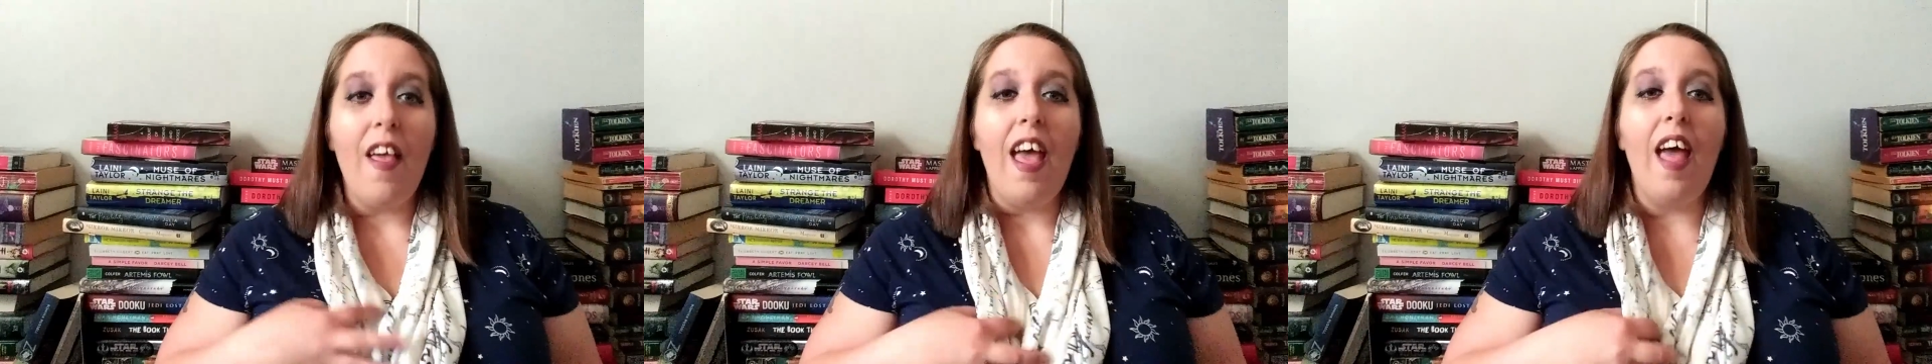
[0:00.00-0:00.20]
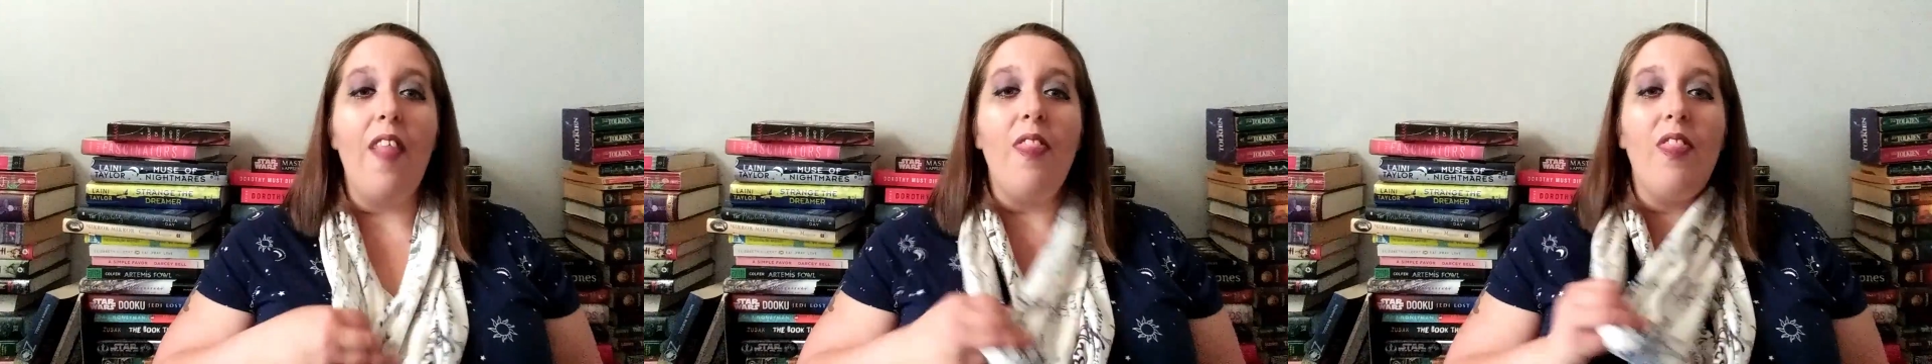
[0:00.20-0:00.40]

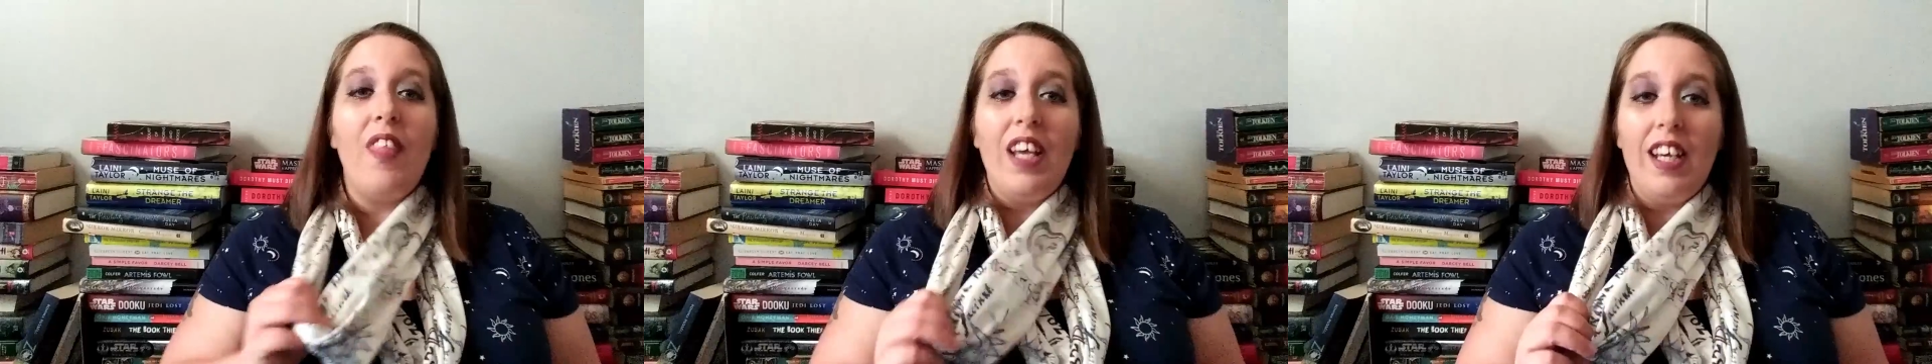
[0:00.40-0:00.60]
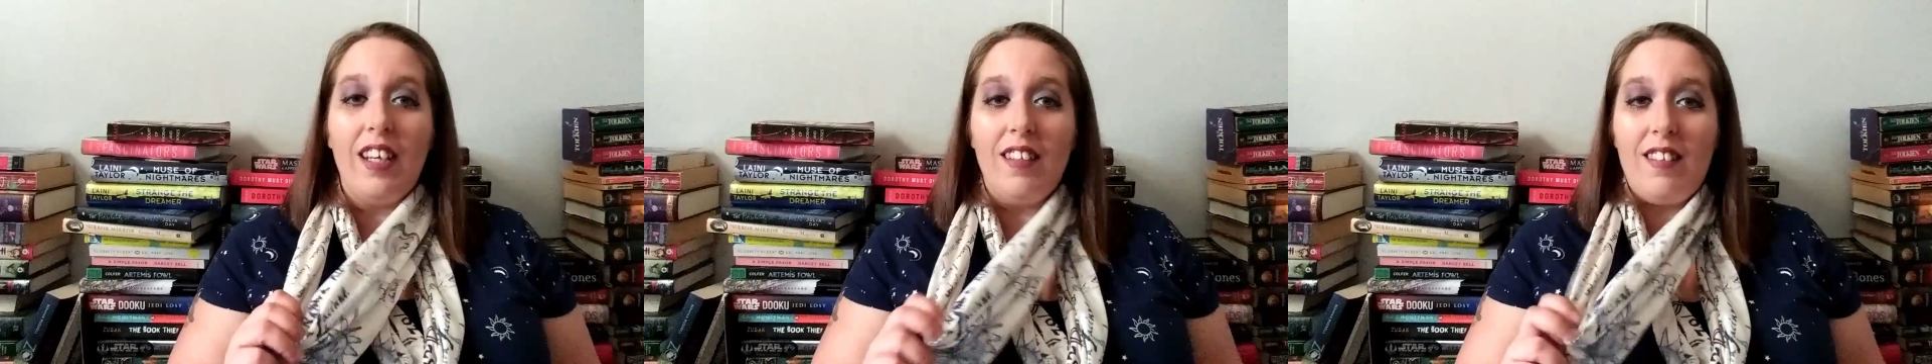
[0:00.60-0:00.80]
And
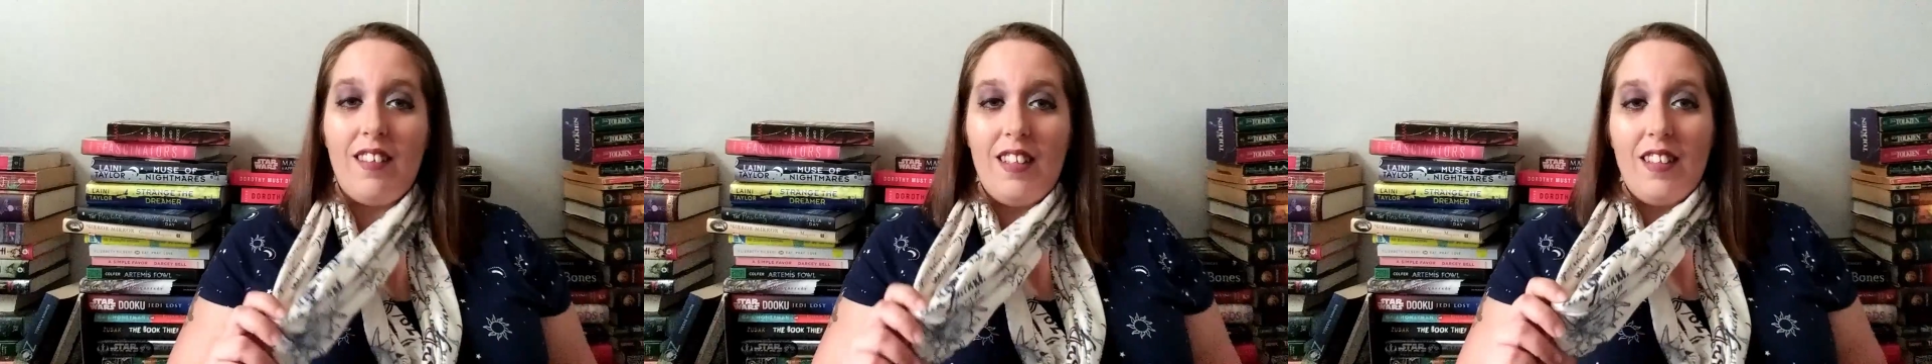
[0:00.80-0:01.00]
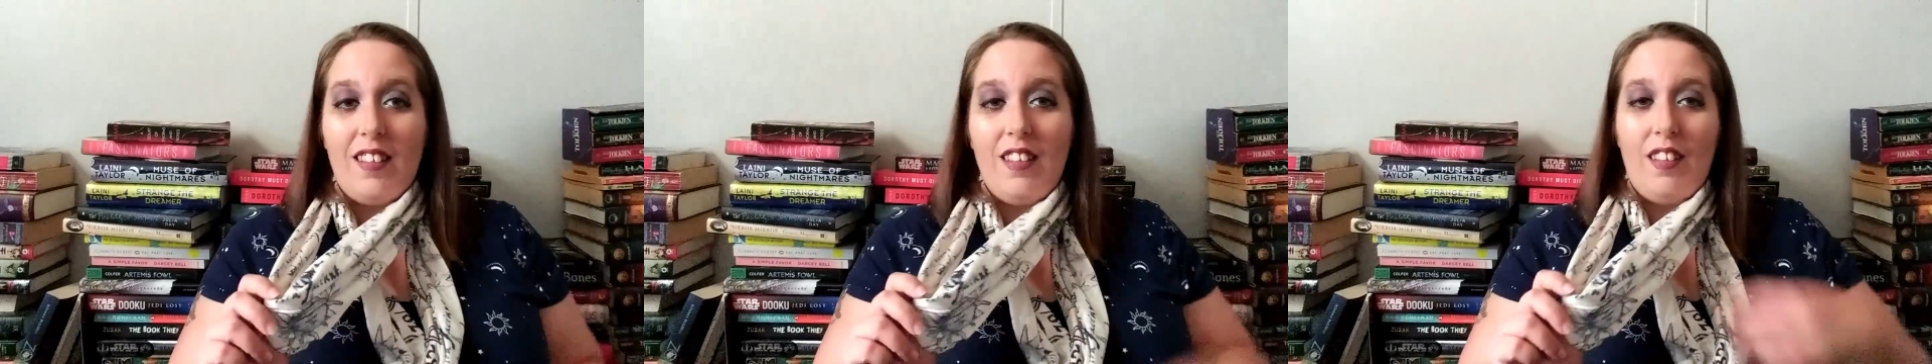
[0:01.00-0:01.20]
this
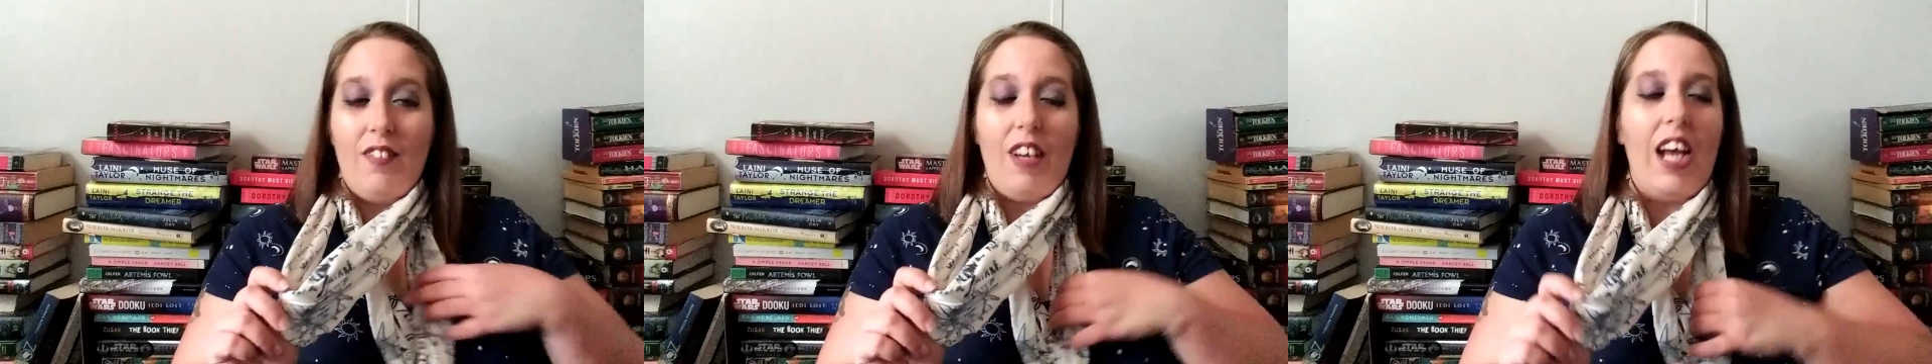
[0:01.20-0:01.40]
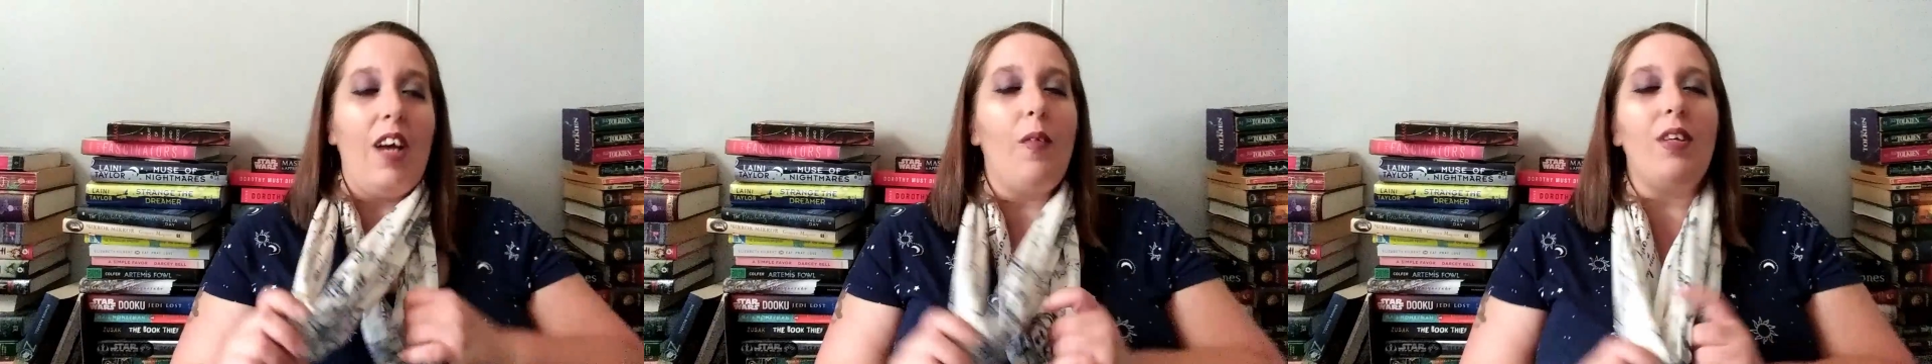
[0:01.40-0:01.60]
is,
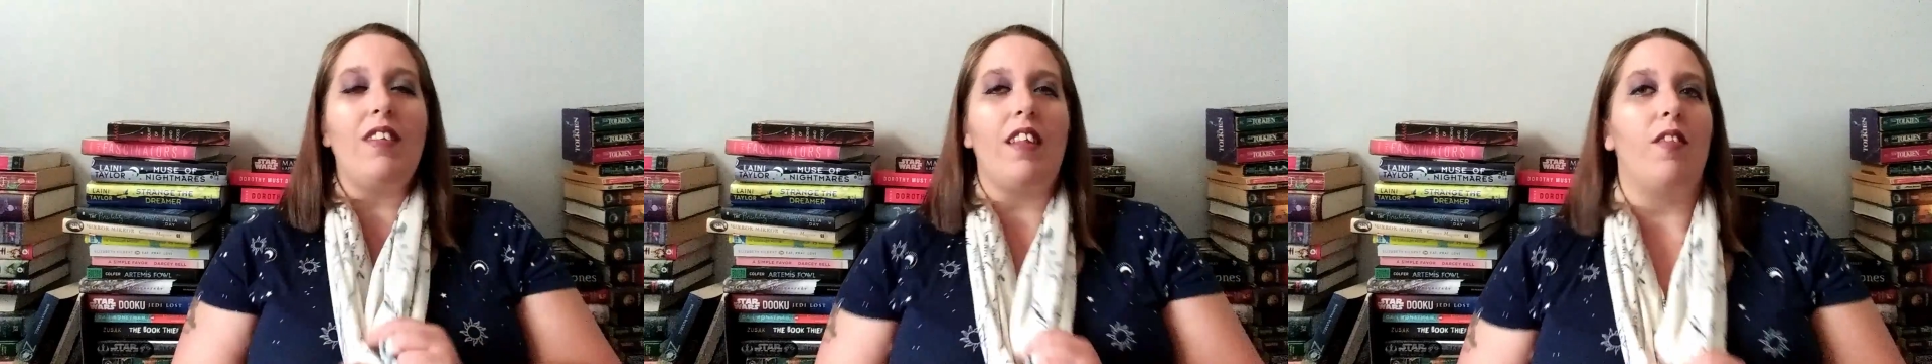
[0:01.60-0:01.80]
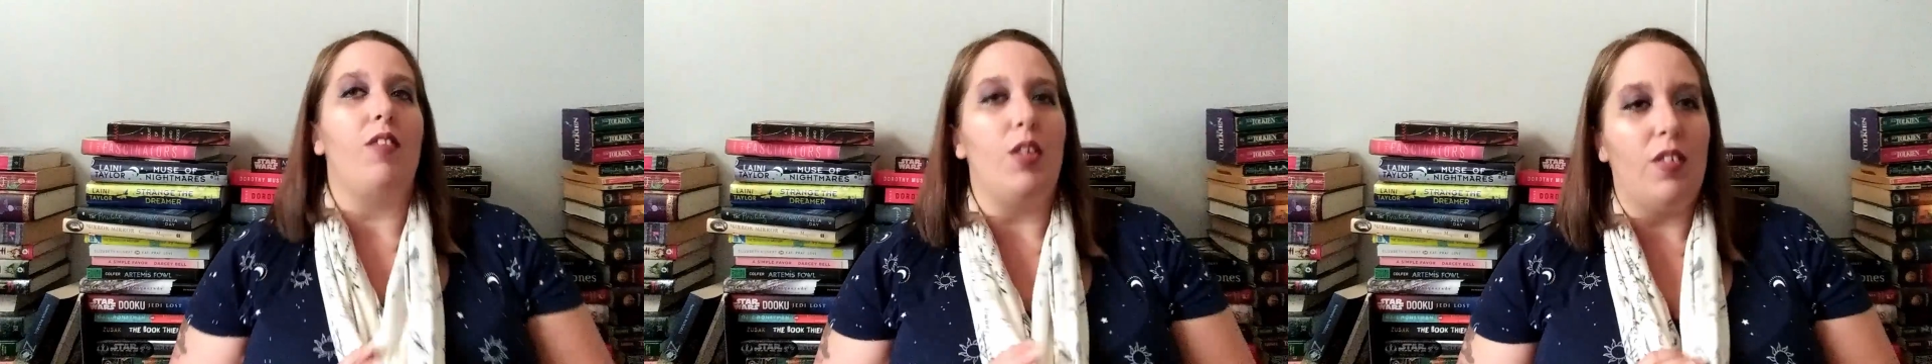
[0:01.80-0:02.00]
I always
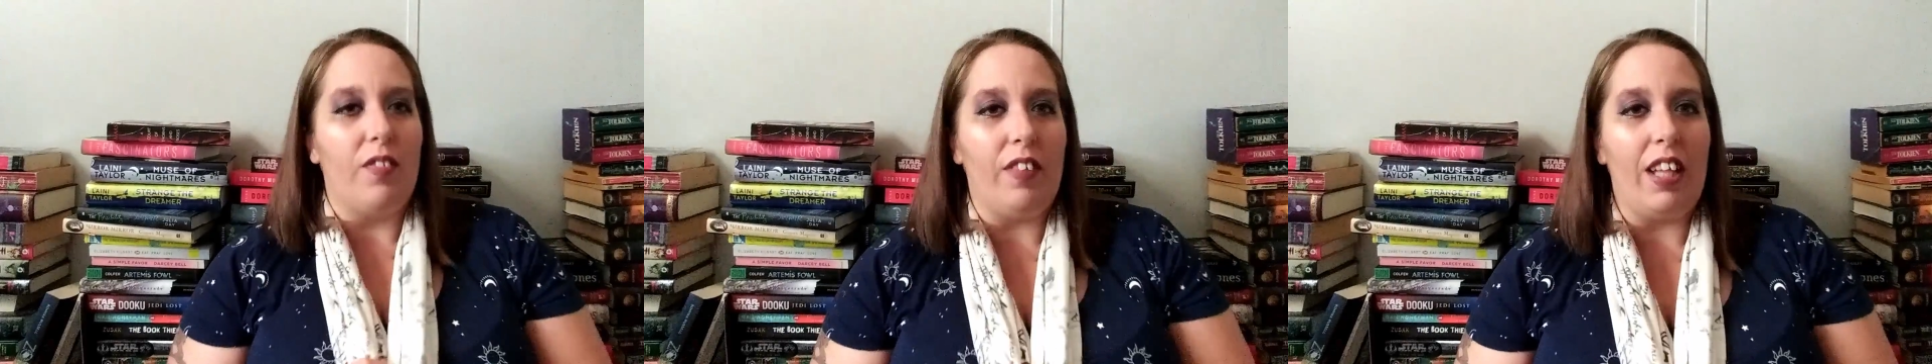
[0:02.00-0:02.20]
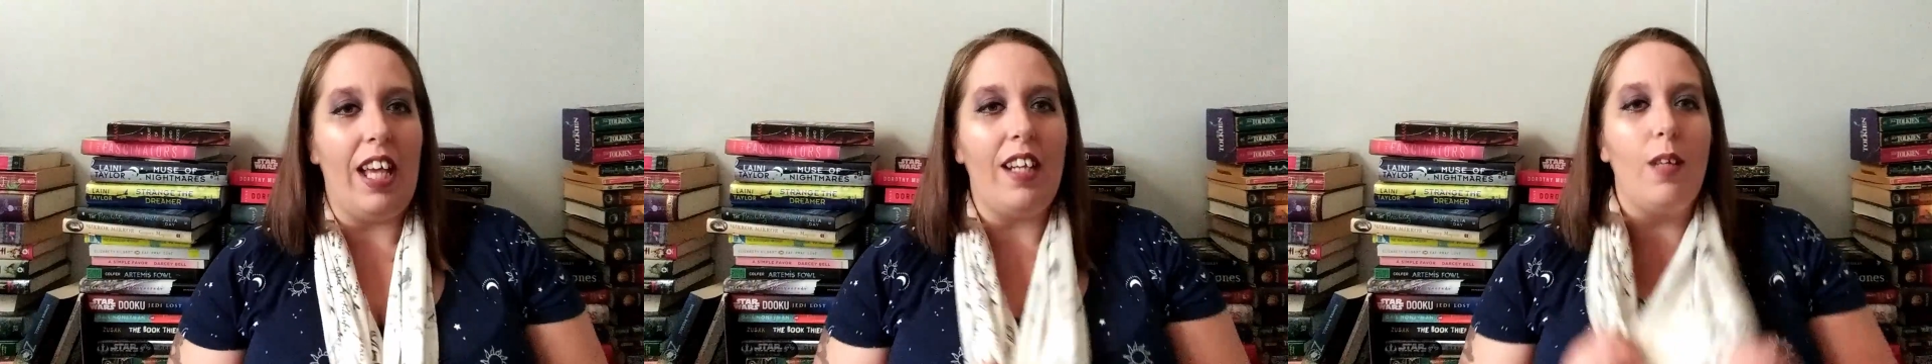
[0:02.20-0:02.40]
love
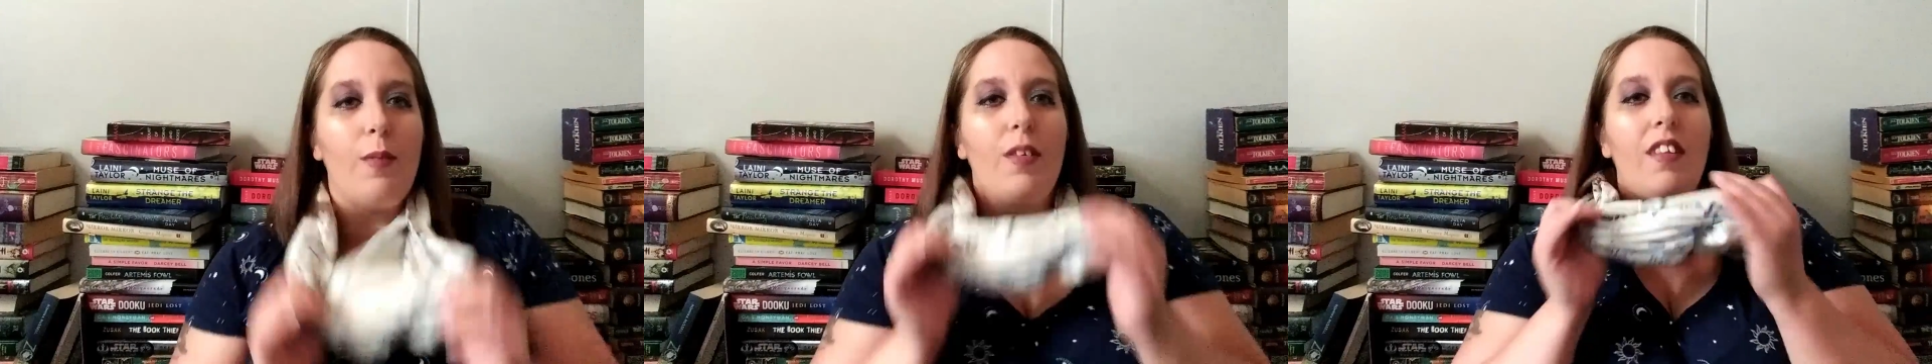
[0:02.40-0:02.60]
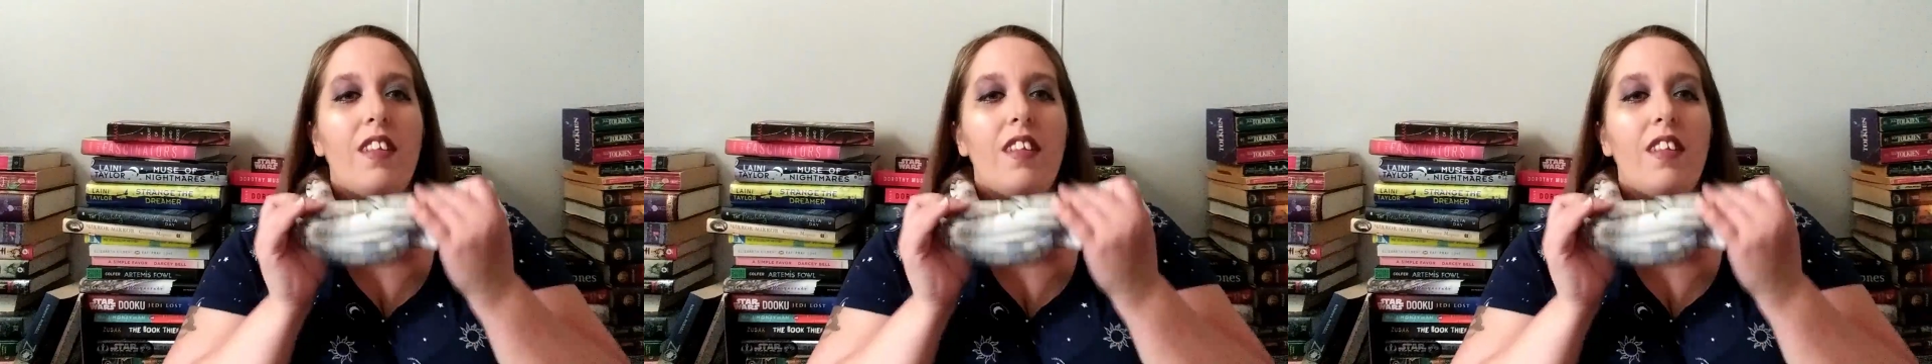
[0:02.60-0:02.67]
useful items.